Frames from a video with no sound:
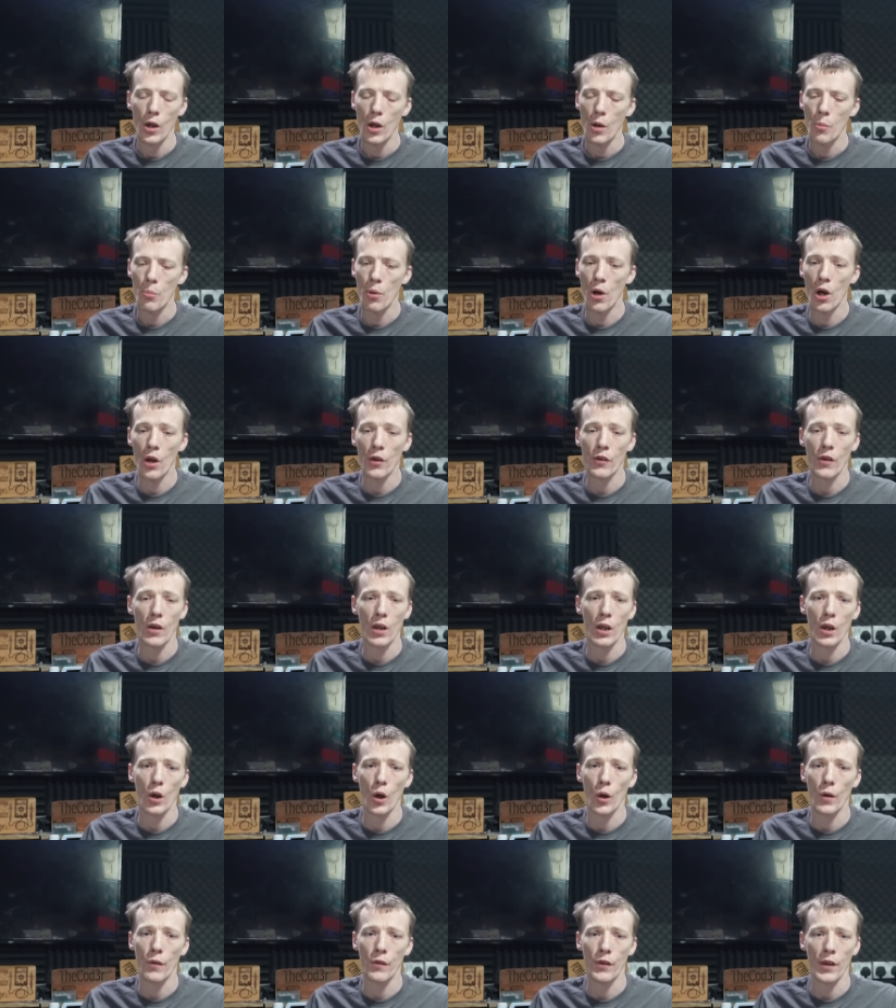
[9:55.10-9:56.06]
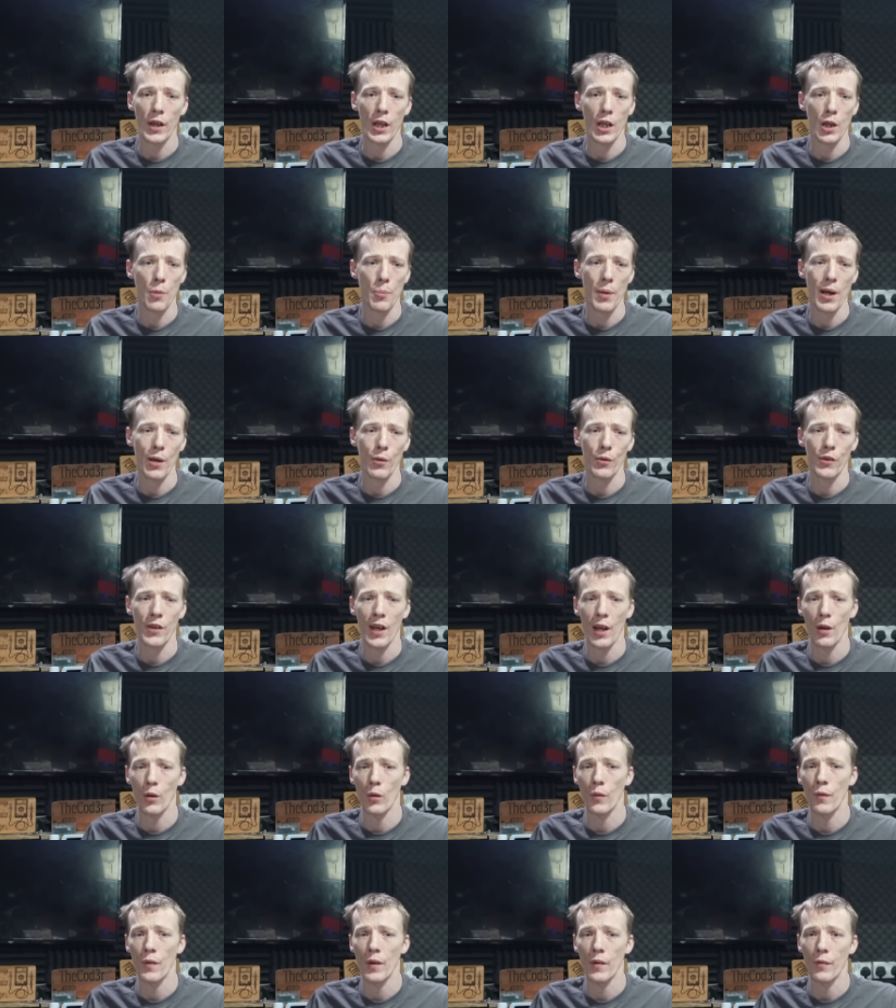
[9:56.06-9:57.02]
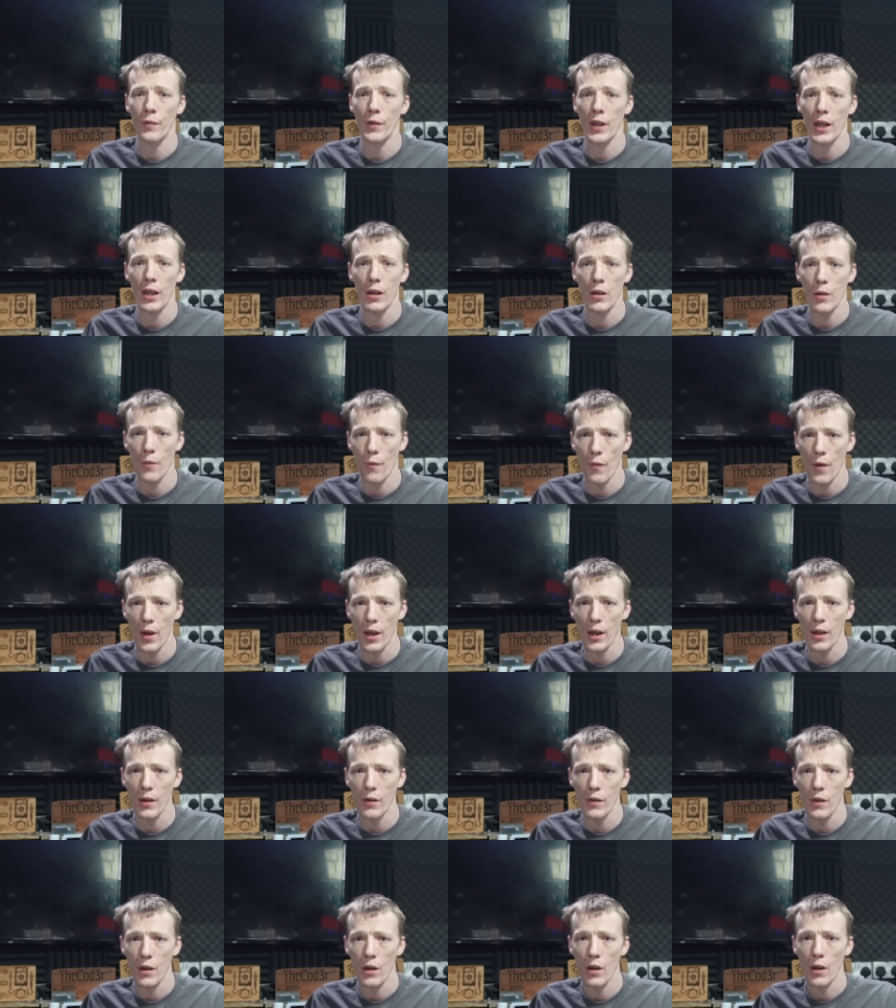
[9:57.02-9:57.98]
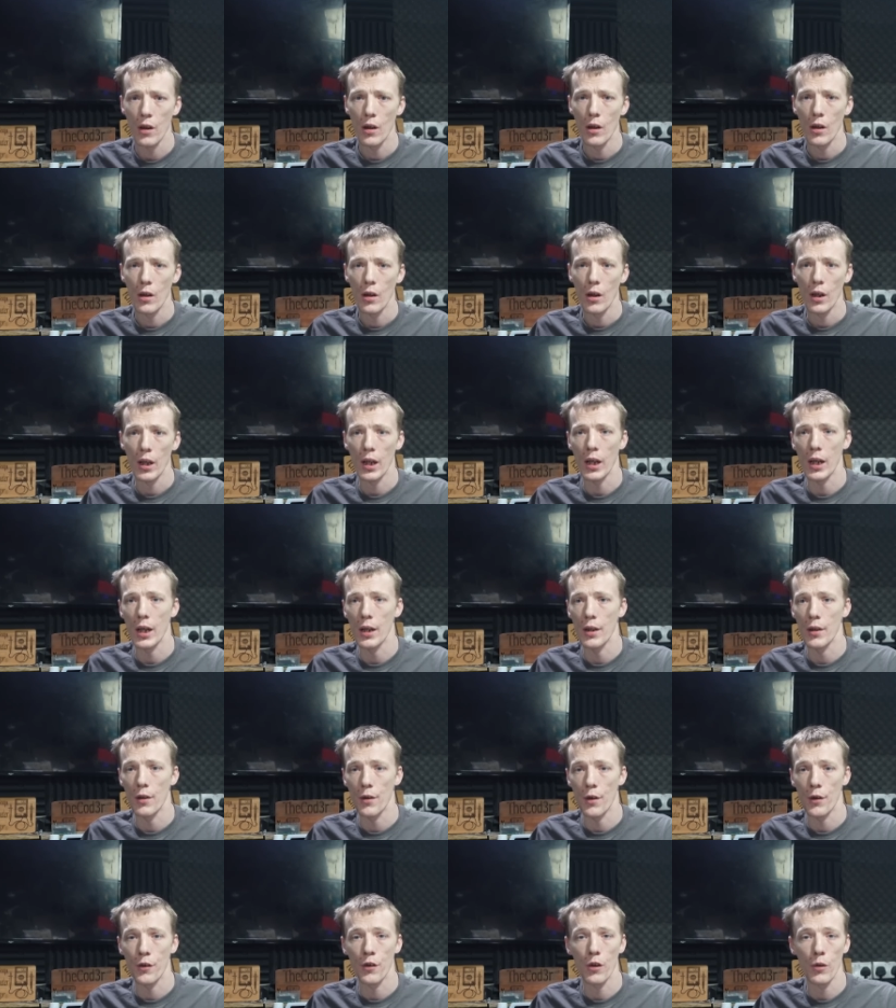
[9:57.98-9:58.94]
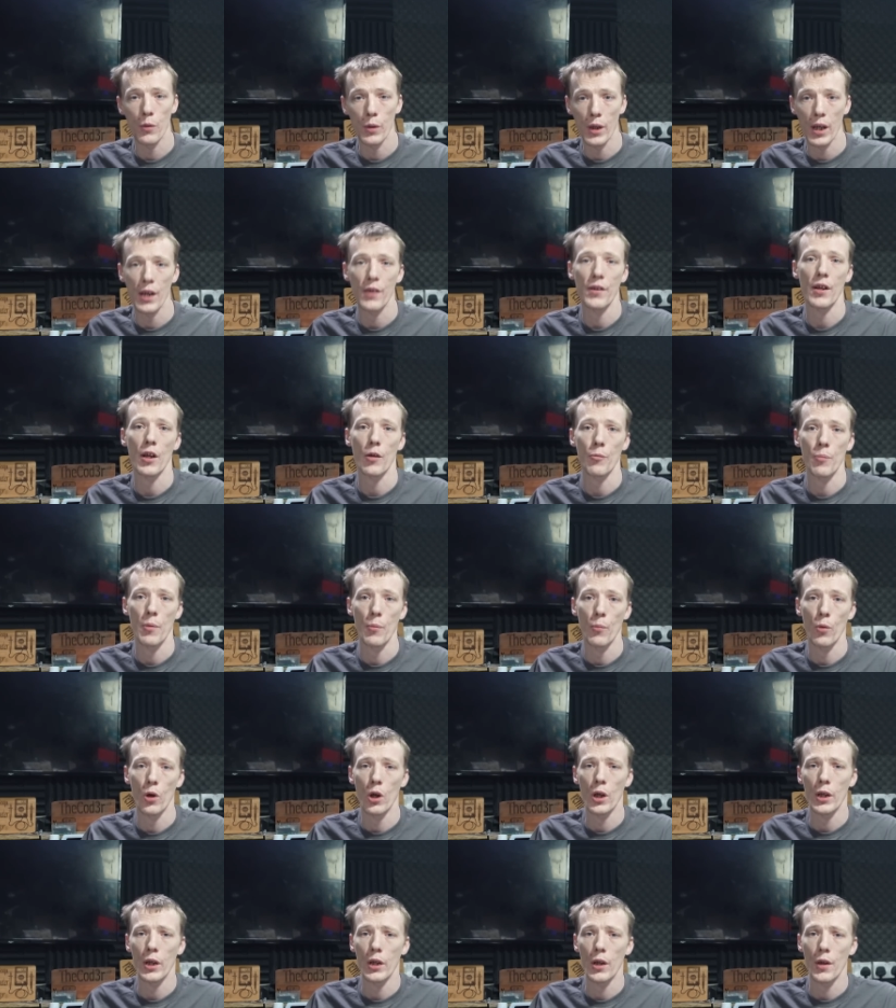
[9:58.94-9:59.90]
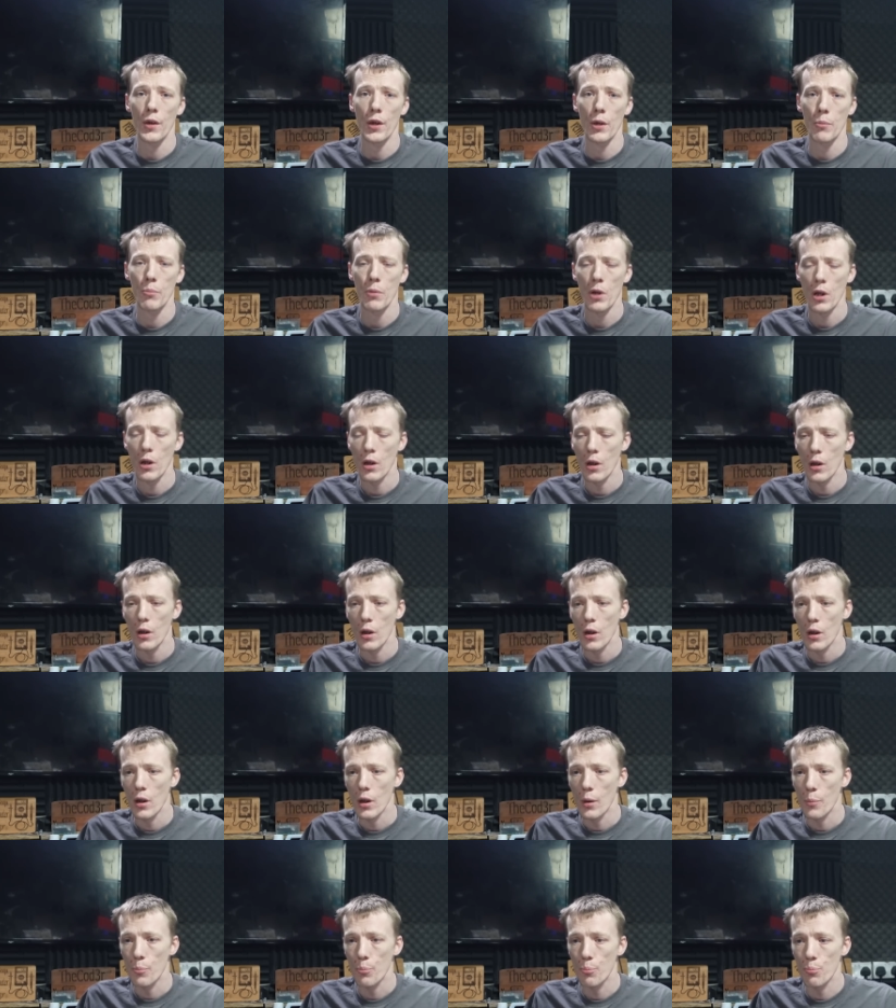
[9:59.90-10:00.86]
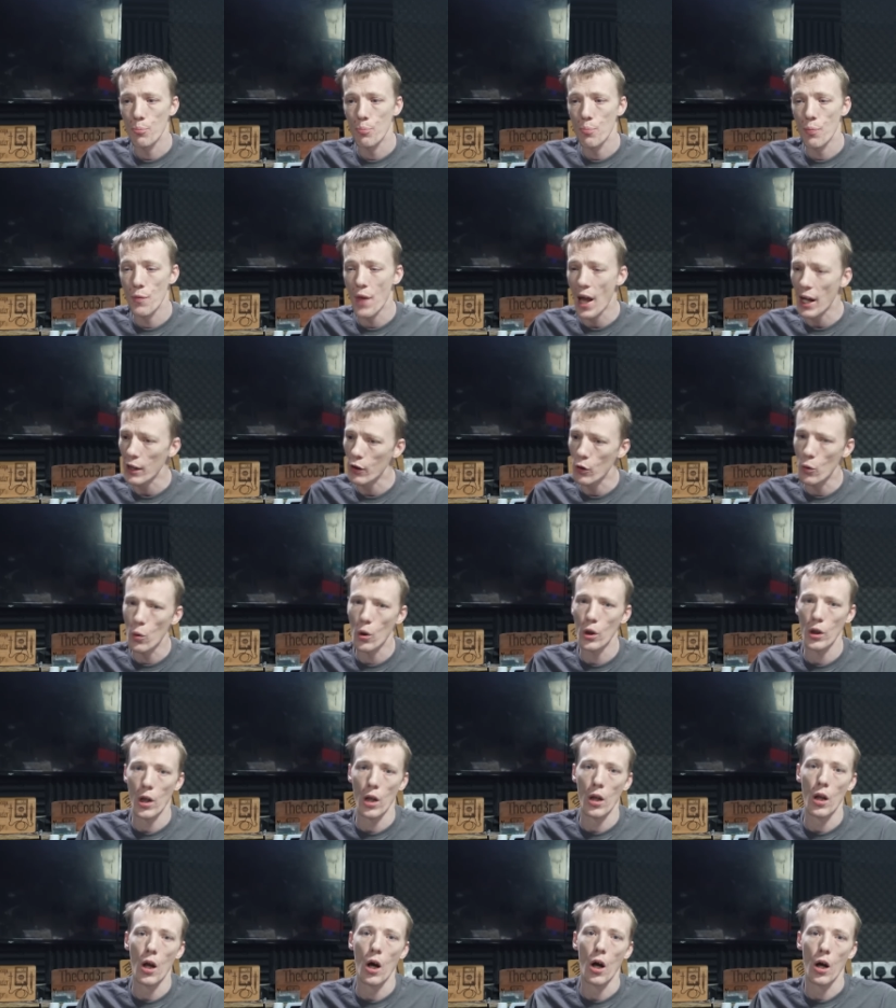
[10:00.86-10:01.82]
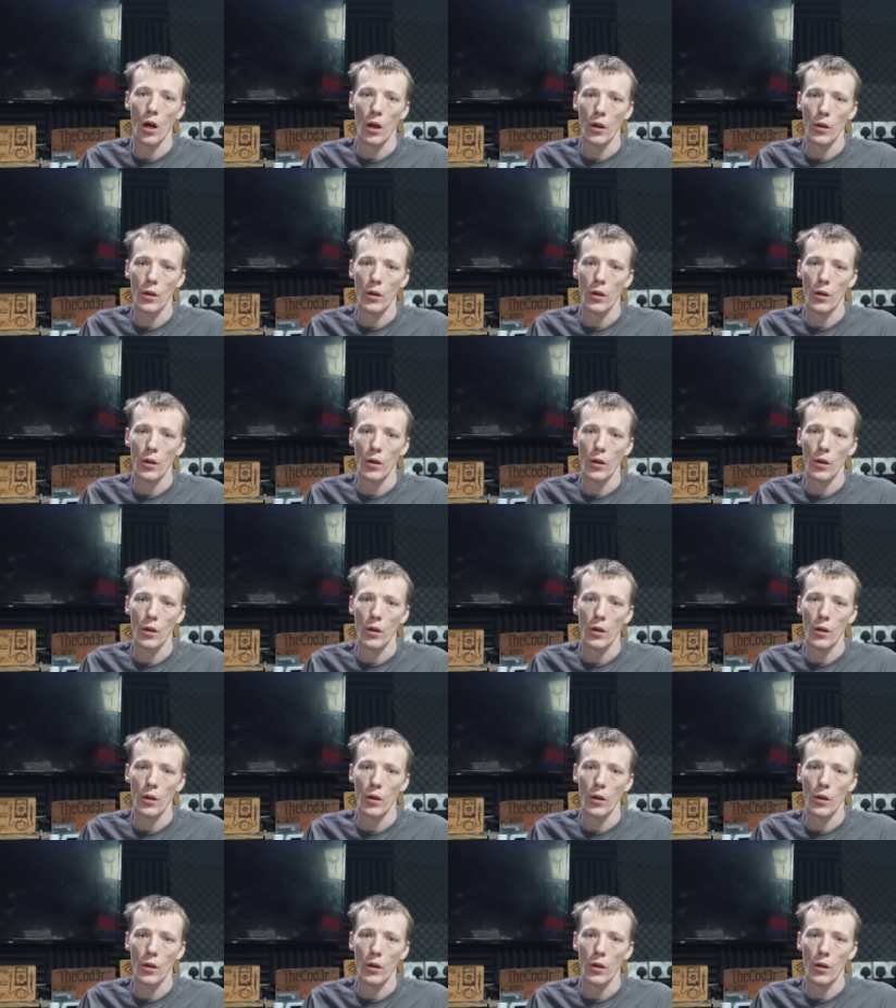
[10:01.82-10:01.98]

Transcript: Personally, I've seen about 10 or 15 of these in the two years that I've been working on them. That's quite a lot